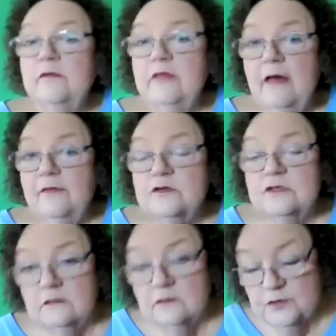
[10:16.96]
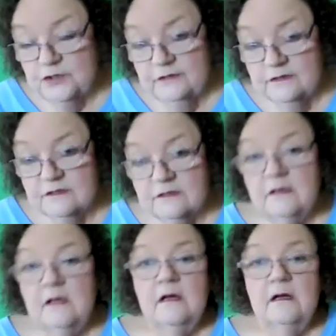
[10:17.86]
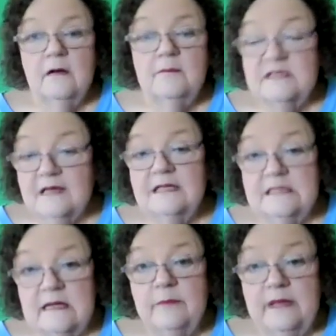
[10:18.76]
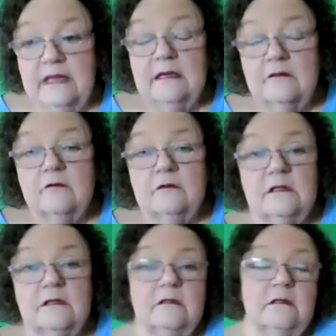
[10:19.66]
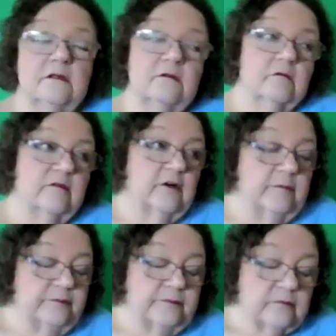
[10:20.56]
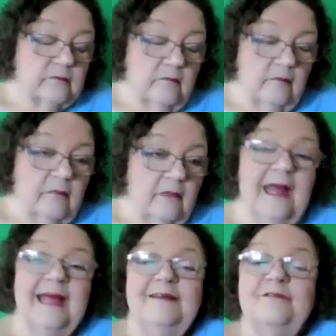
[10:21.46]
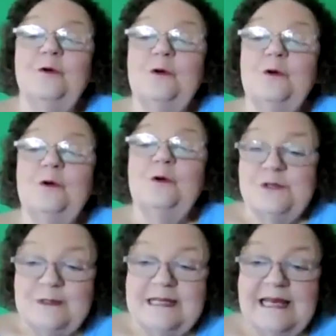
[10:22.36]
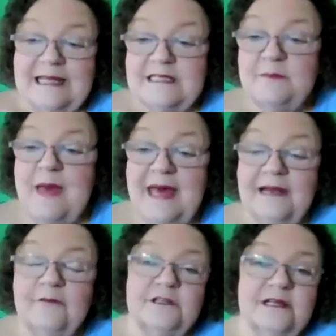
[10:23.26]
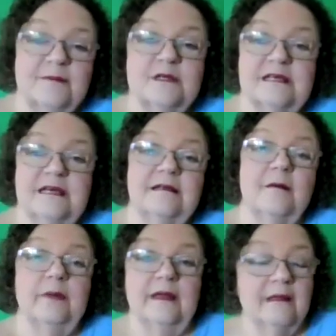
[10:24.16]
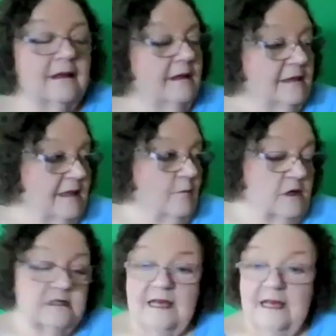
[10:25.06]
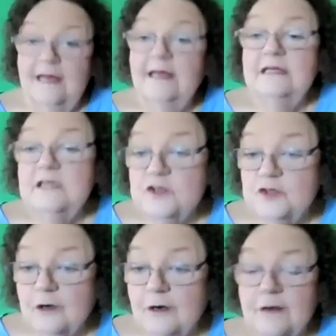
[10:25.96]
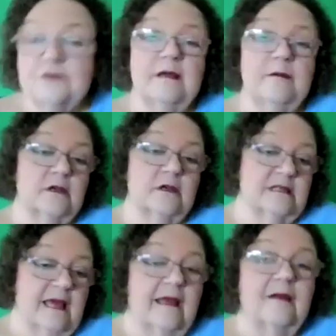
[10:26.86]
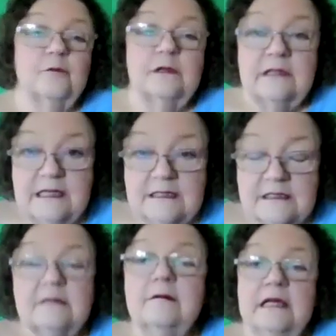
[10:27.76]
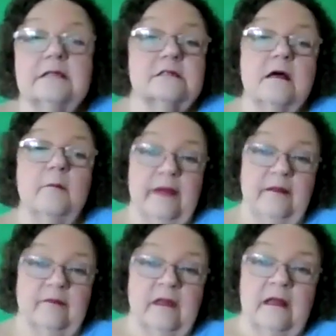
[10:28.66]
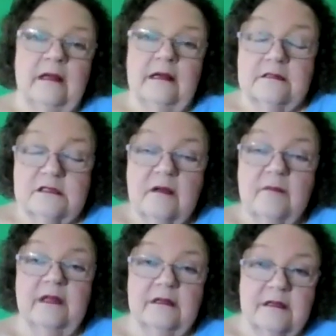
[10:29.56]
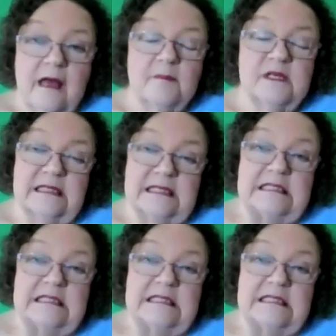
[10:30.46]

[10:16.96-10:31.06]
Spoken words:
are the other solutions besides dumping it in the river? And of course, whole tank gets mad every time we say dumping. They want to say discharge, they want to say release. It's dumping. It's dumping a toxic